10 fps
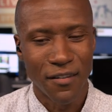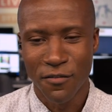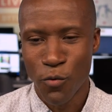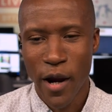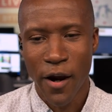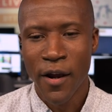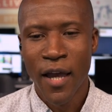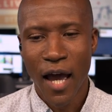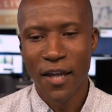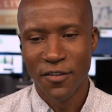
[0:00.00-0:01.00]
Square
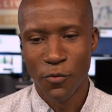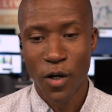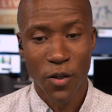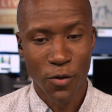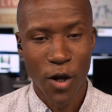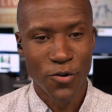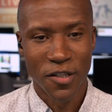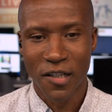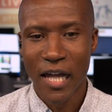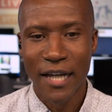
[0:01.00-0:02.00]
is one of their
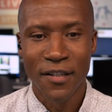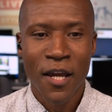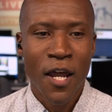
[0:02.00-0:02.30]
largest clients.